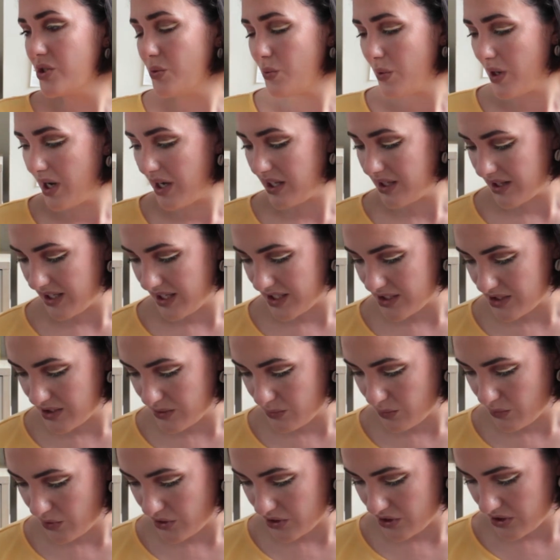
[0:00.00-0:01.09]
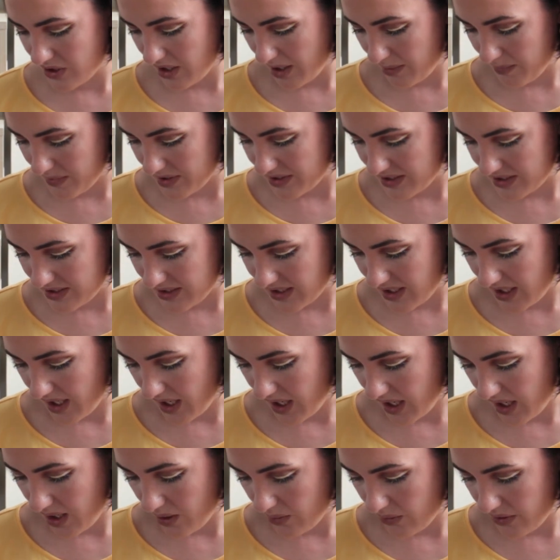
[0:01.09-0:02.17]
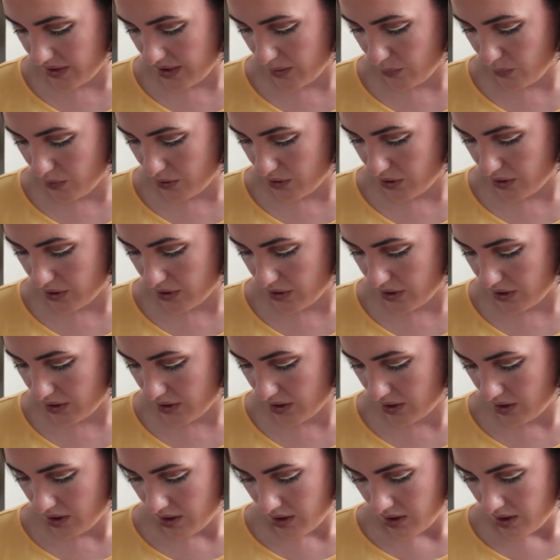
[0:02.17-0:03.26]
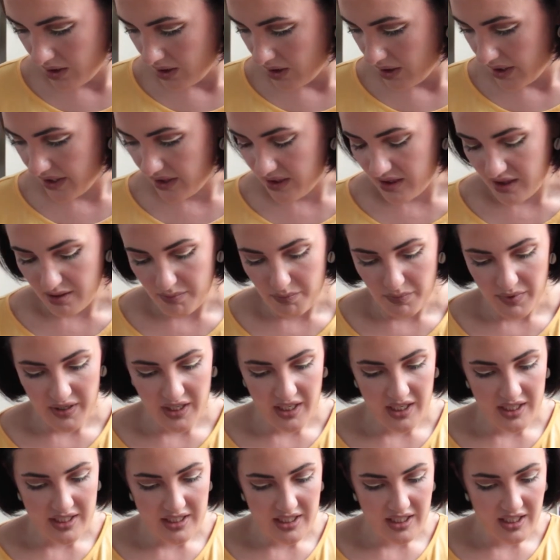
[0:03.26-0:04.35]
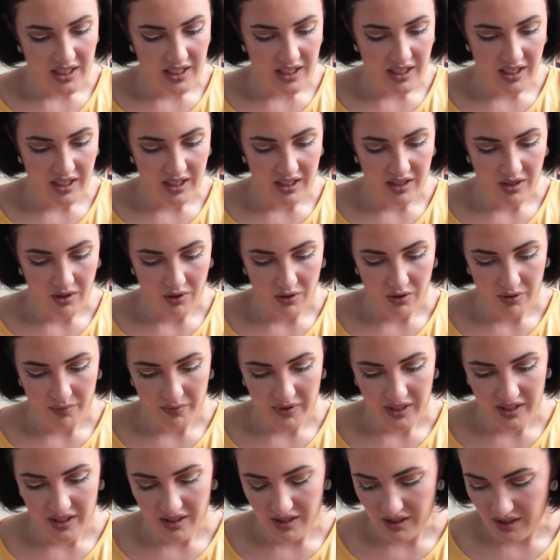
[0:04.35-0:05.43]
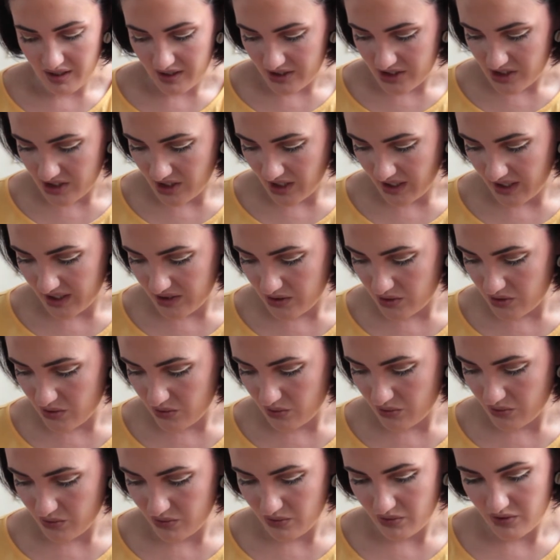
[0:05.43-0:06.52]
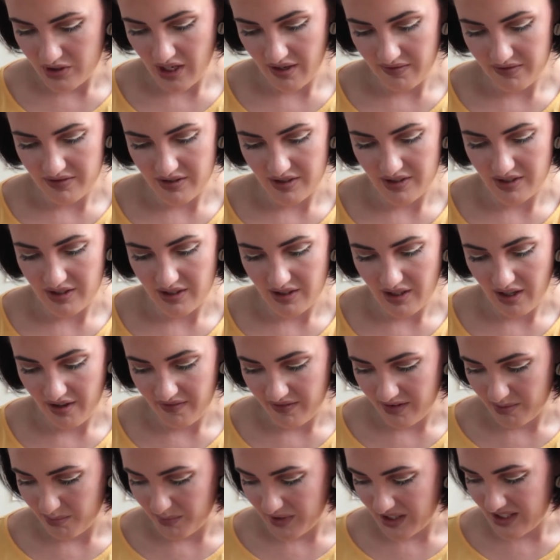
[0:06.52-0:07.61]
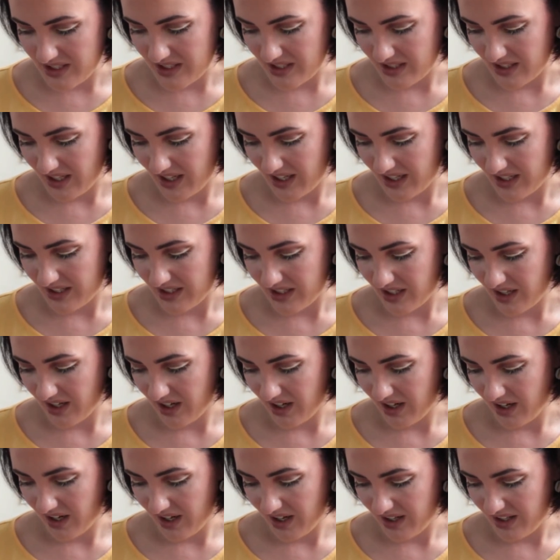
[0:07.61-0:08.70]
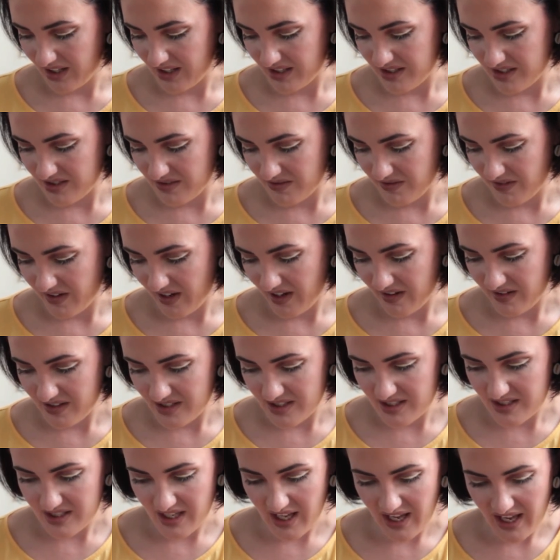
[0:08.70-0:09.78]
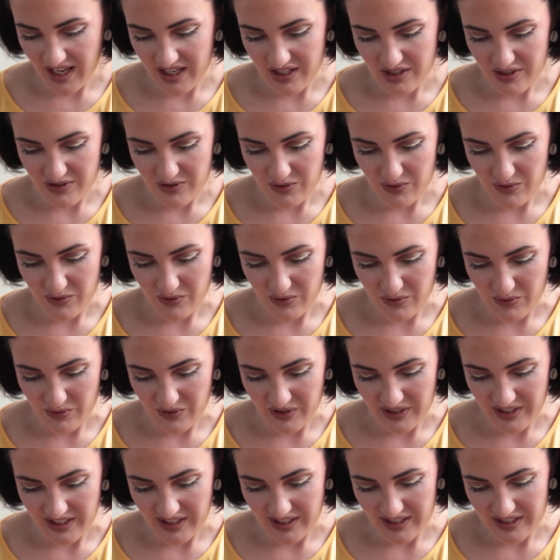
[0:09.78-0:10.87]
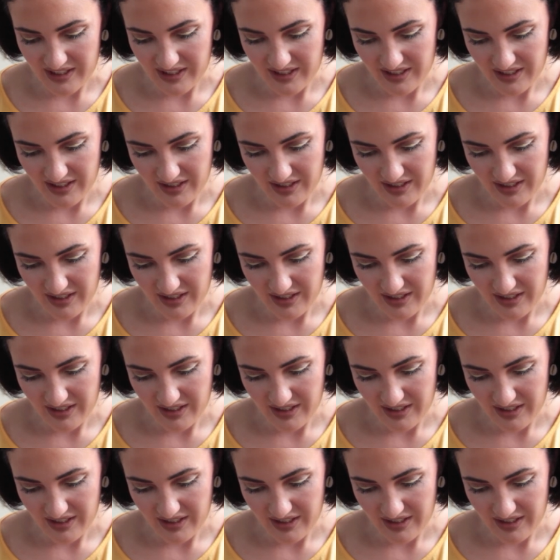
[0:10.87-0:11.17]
one. Let's swatch them and see how they work. And the beading, oh my gosh, I do definitely love the beading, and it's very sad to ruin it.